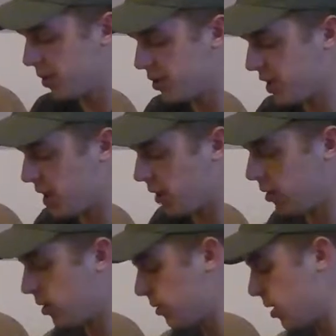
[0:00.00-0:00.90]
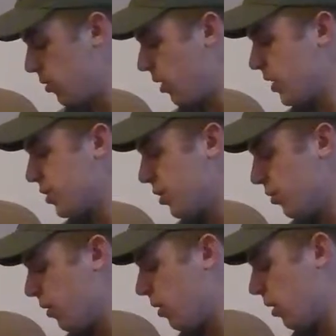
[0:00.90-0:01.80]
Just a little bit. You guys can do
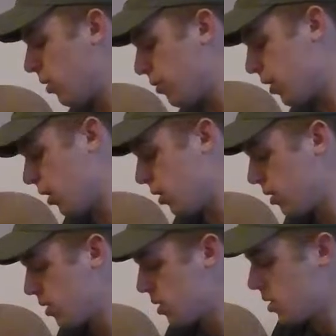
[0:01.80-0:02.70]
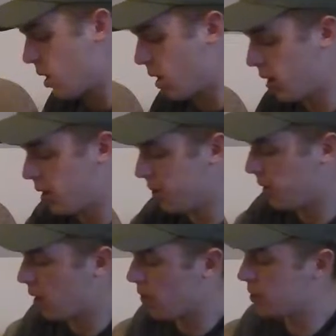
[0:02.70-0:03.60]
it. I know you can. Alright, here we
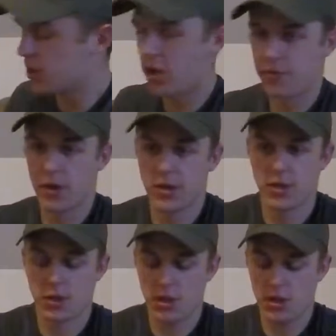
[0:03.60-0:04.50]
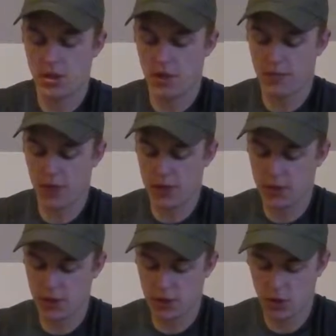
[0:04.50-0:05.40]
go. Soft plastics. You need soft
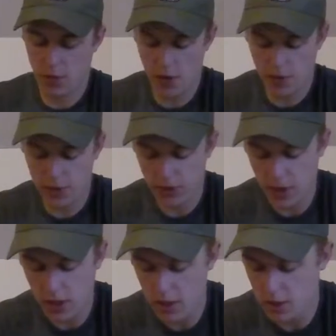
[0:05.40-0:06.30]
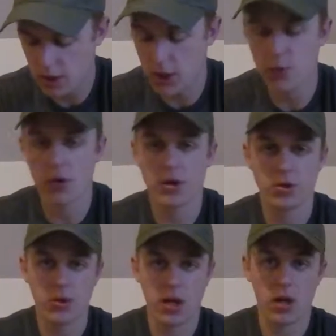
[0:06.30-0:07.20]
plastics. So I went with these were all
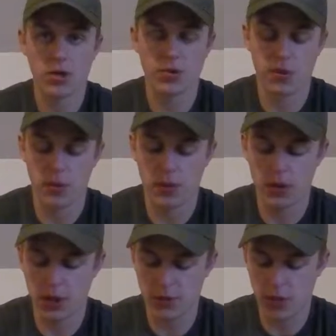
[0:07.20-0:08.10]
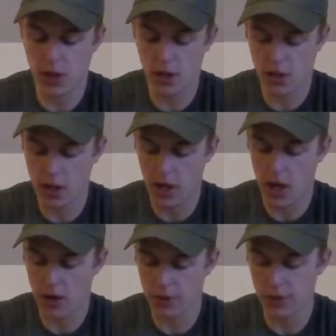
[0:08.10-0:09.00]
$2 at Walmart. That's why I got
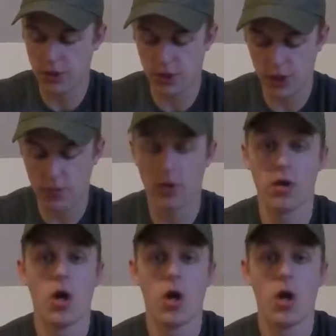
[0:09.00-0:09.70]
them, because they're cheaper.